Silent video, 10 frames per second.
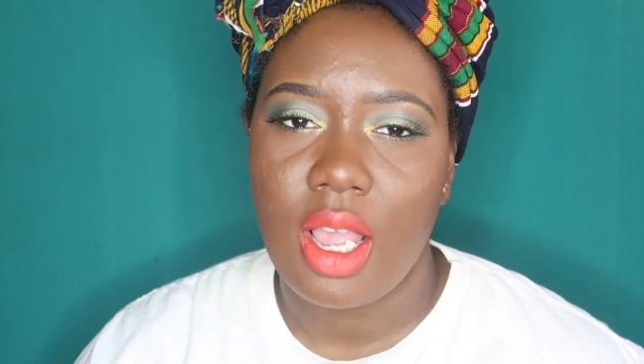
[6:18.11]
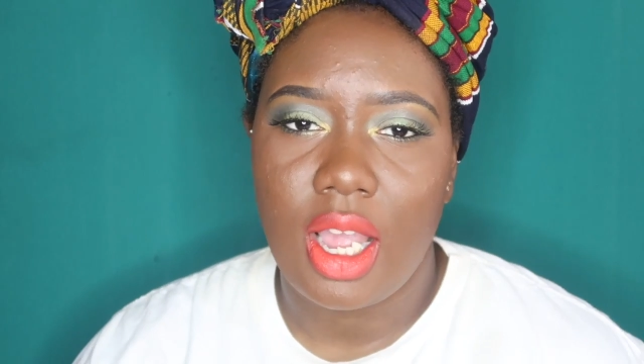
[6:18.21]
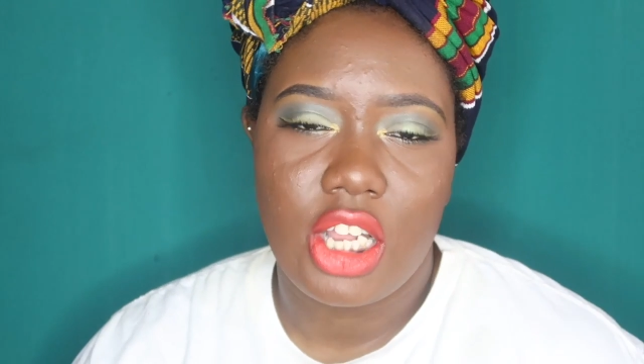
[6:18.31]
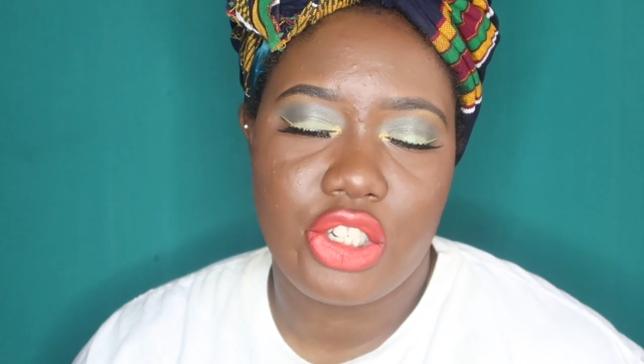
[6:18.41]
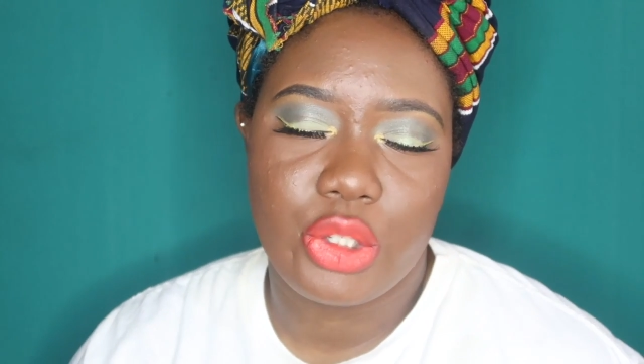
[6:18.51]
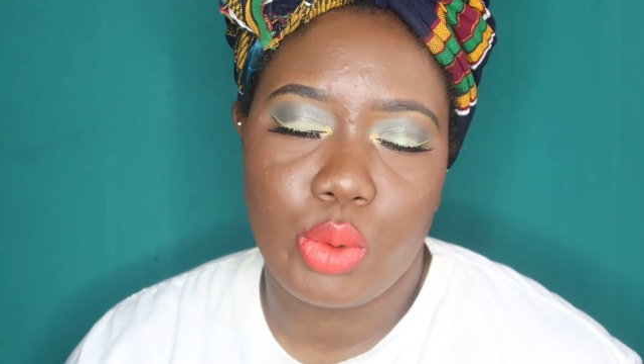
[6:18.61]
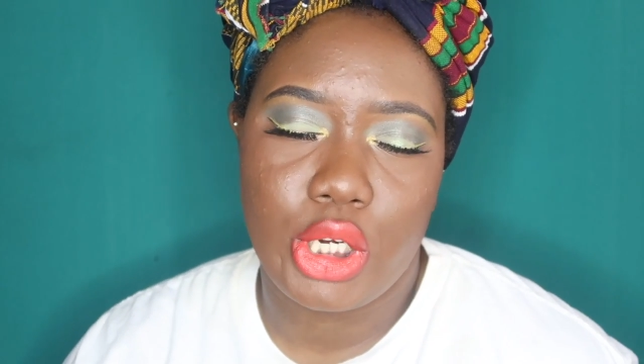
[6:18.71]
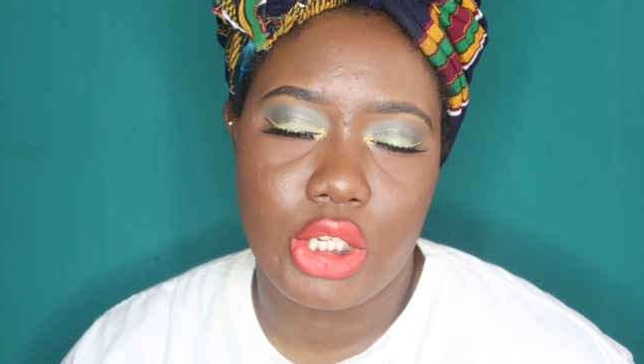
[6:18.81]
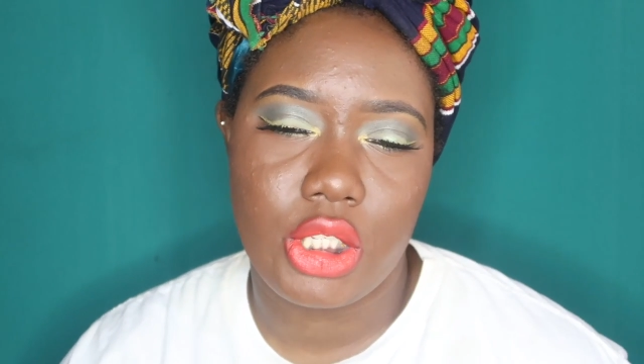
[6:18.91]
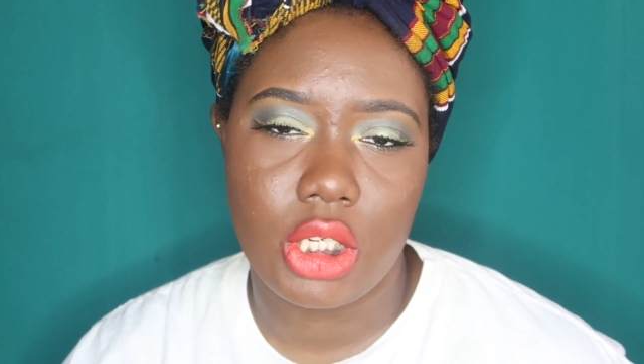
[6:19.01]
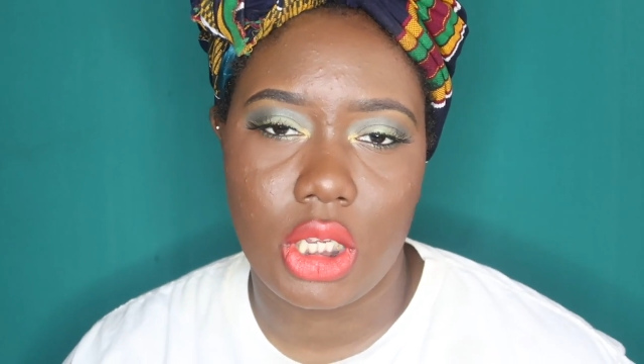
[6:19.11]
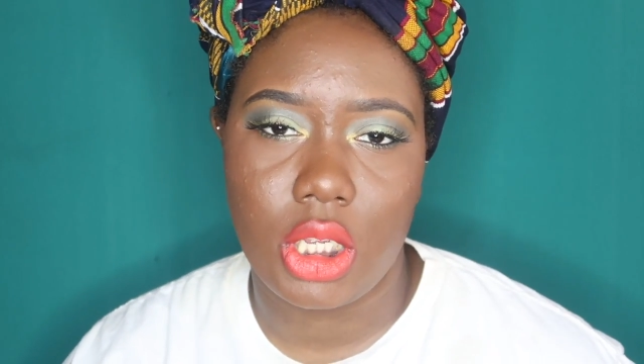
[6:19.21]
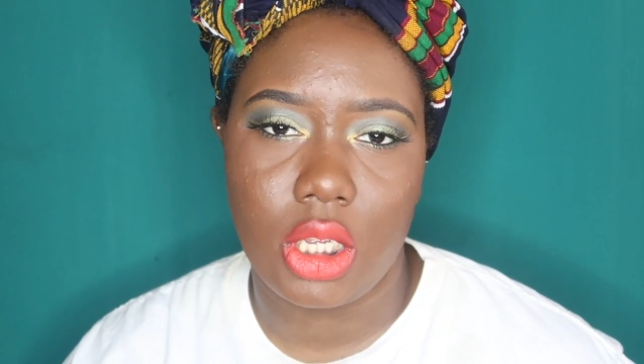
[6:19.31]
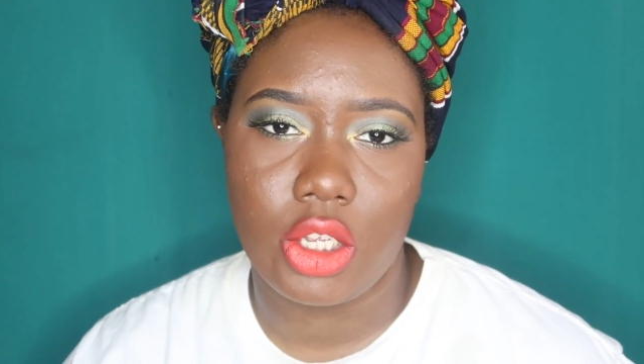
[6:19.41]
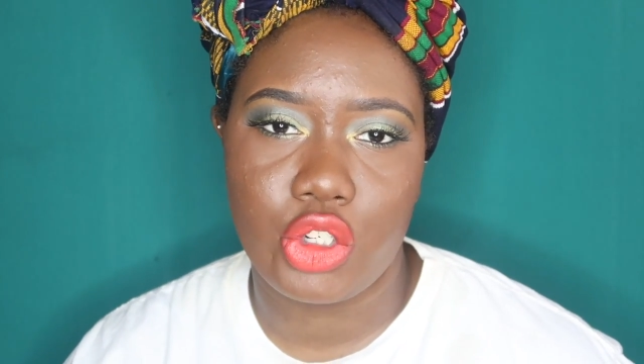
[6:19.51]
I just wanted
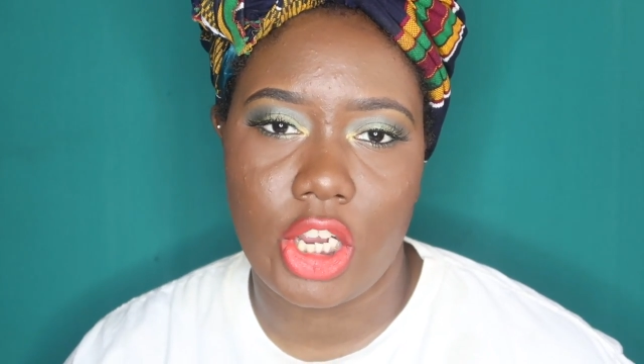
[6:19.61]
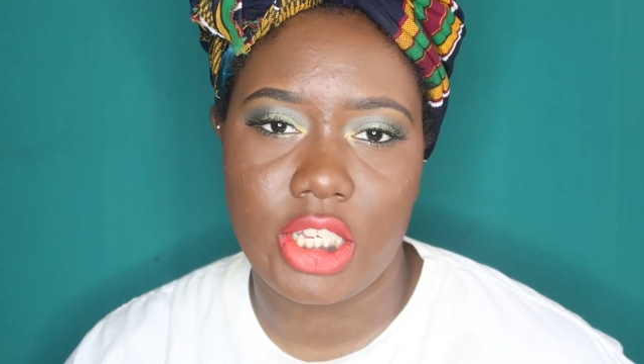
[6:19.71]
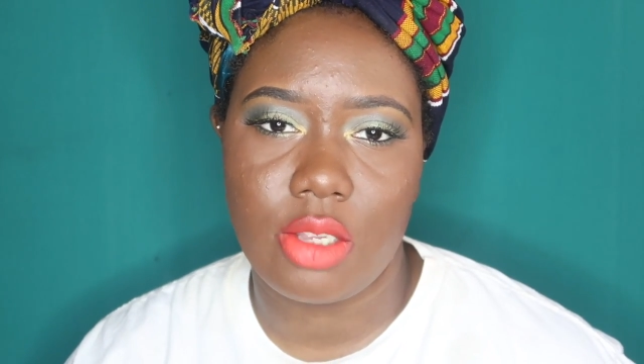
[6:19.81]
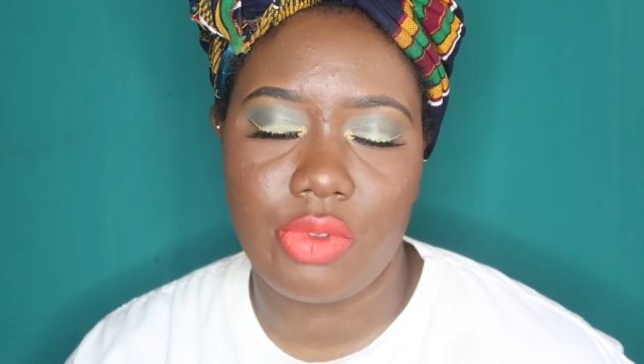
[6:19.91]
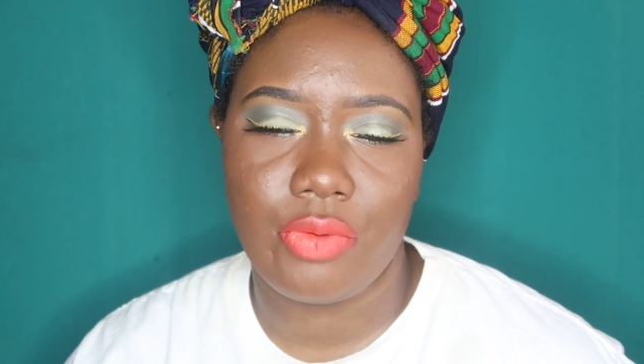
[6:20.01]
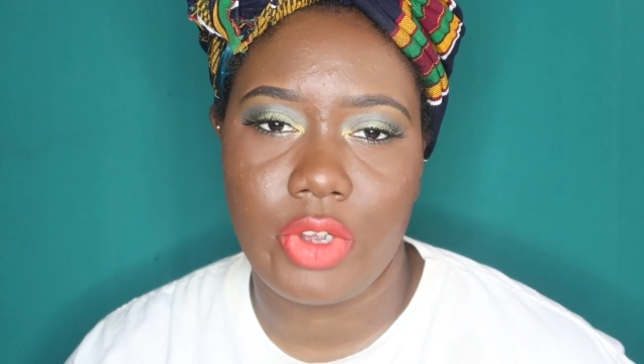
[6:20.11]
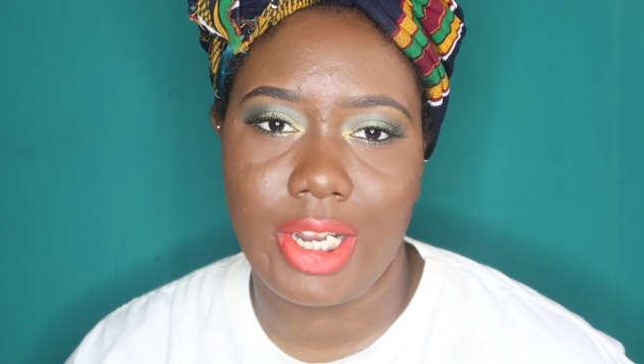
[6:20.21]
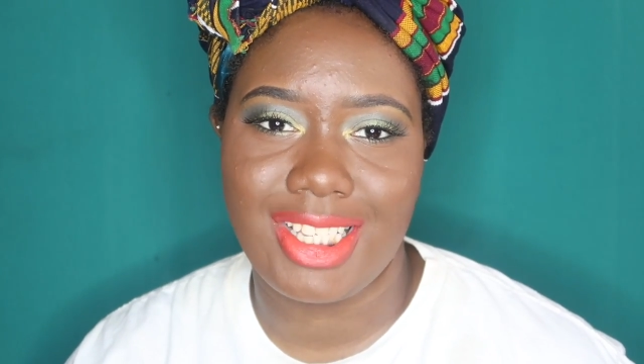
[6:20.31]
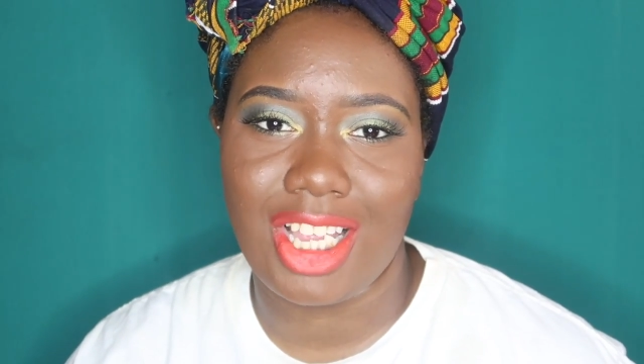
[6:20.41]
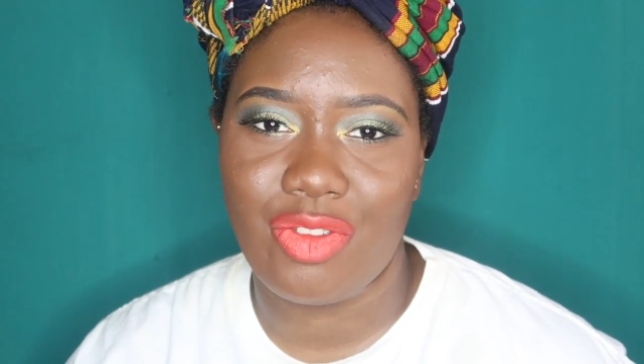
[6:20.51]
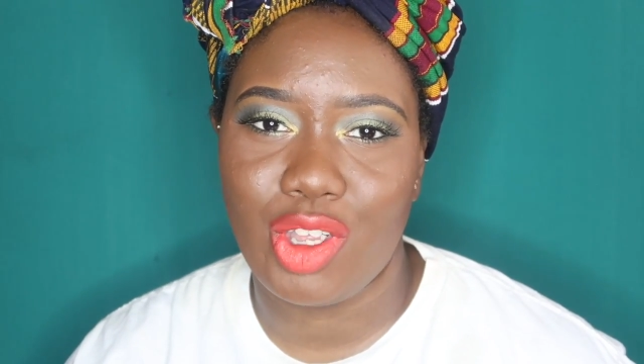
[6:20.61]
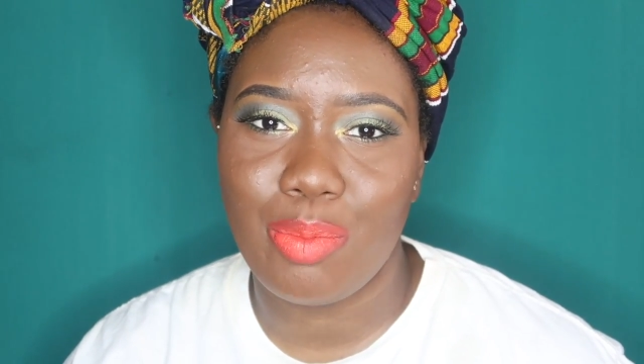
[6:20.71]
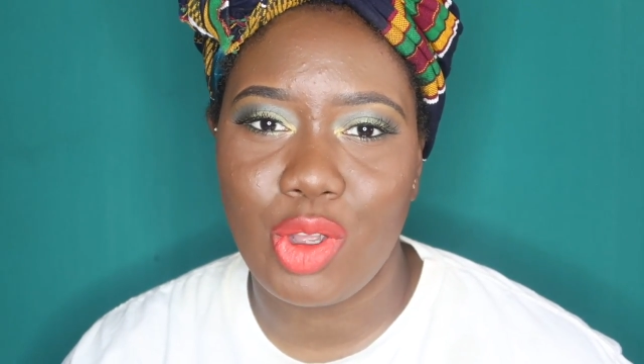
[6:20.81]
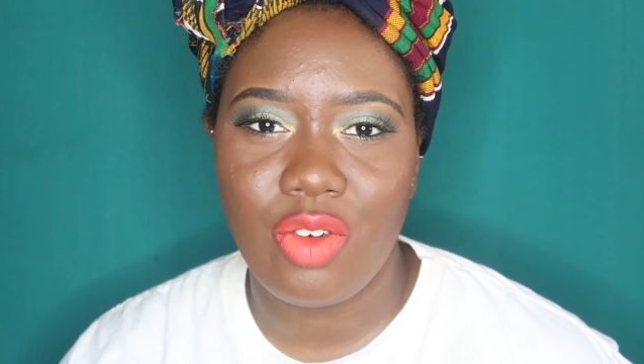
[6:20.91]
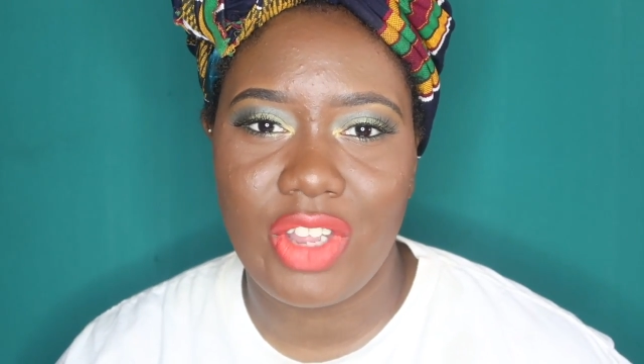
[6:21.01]
to try something fun because I felt
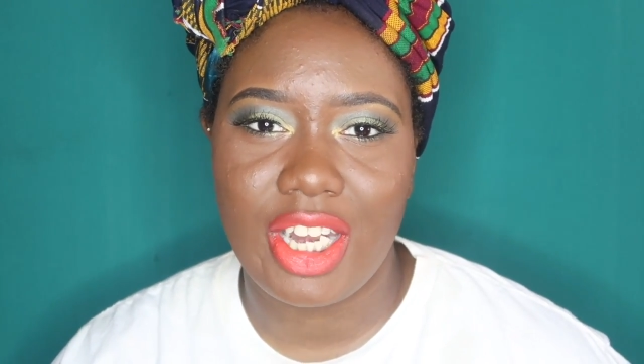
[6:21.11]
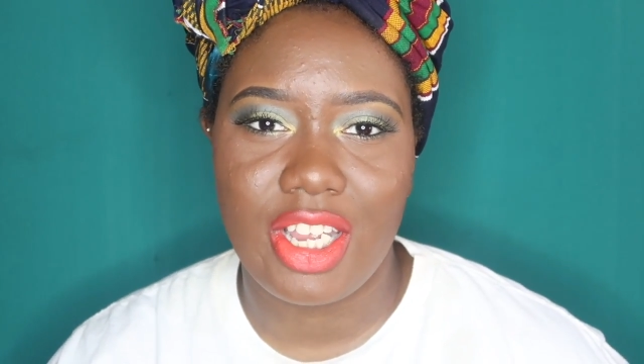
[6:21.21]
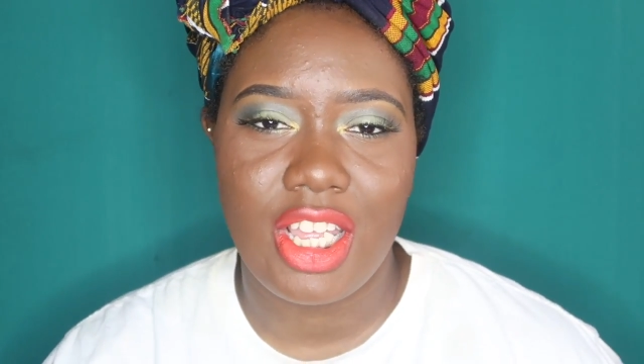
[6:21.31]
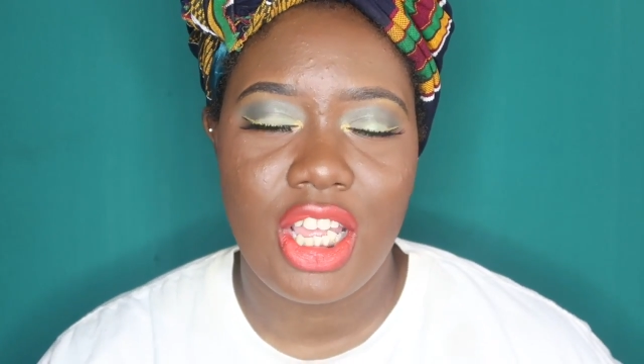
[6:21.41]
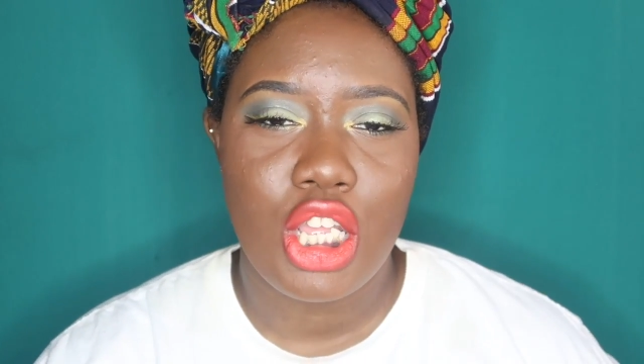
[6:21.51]
motivated.